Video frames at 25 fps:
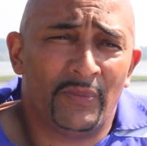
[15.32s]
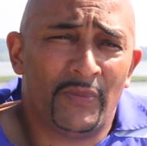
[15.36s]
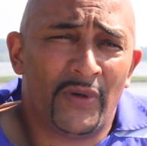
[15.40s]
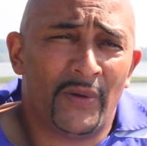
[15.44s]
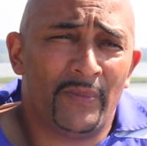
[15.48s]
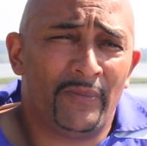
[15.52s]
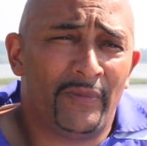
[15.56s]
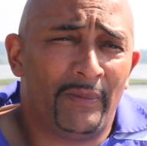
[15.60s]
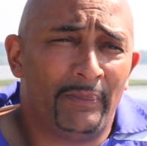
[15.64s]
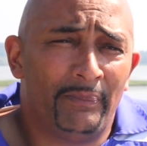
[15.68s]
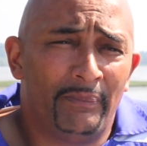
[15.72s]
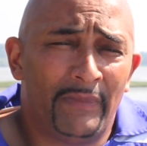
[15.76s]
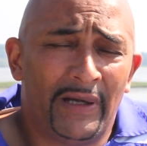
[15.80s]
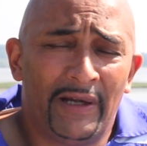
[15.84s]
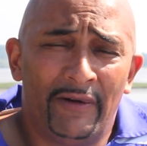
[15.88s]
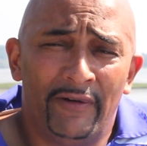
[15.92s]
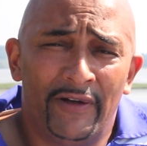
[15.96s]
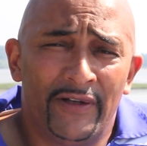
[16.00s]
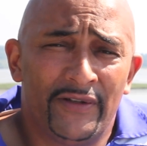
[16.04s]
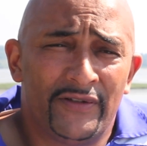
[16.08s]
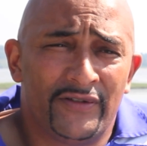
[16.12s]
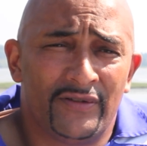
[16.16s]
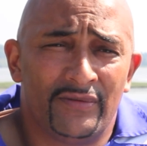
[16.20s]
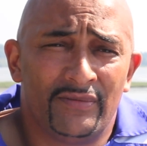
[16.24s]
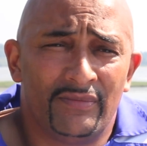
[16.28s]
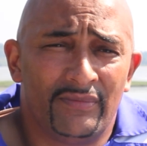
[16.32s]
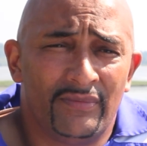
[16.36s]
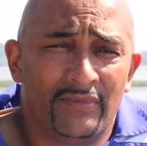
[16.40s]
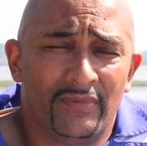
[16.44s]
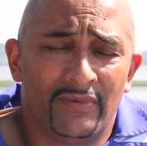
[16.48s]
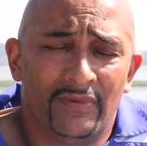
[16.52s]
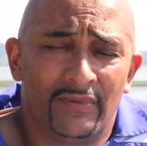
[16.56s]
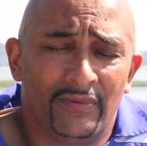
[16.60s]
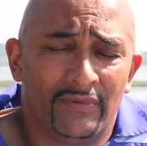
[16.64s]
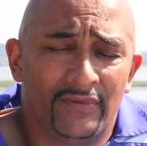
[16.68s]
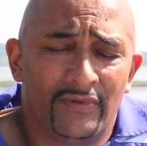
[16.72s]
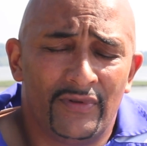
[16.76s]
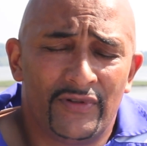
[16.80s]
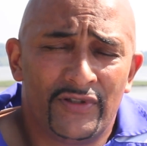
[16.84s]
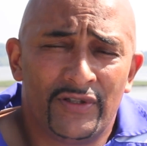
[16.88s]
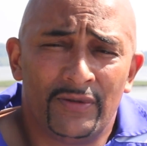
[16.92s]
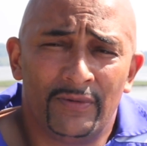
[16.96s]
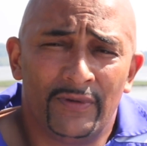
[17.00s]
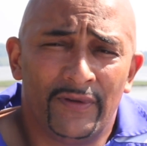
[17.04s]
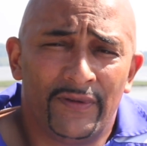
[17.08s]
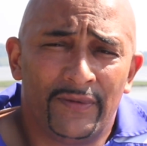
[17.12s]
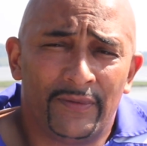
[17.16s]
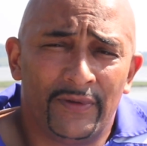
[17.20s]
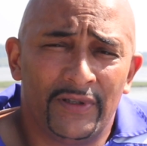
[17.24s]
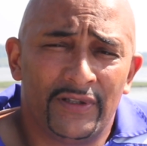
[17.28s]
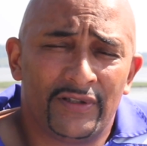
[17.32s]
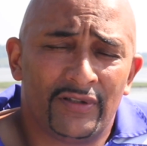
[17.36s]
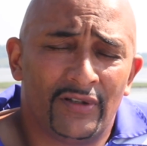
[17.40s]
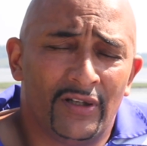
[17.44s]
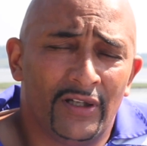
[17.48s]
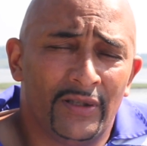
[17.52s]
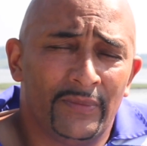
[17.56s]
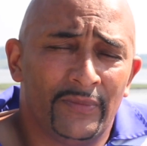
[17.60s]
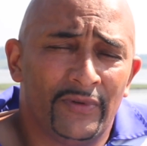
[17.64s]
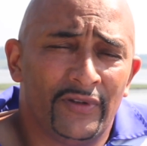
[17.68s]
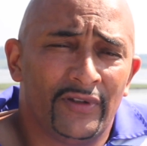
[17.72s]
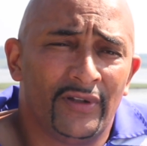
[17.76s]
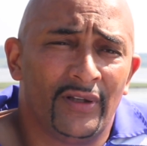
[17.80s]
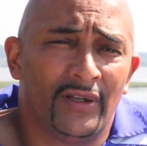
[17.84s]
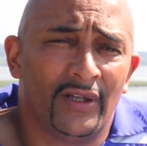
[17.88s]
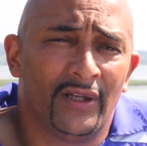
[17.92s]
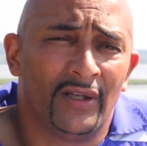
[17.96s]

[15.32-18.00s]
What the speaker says: mum married two or three times.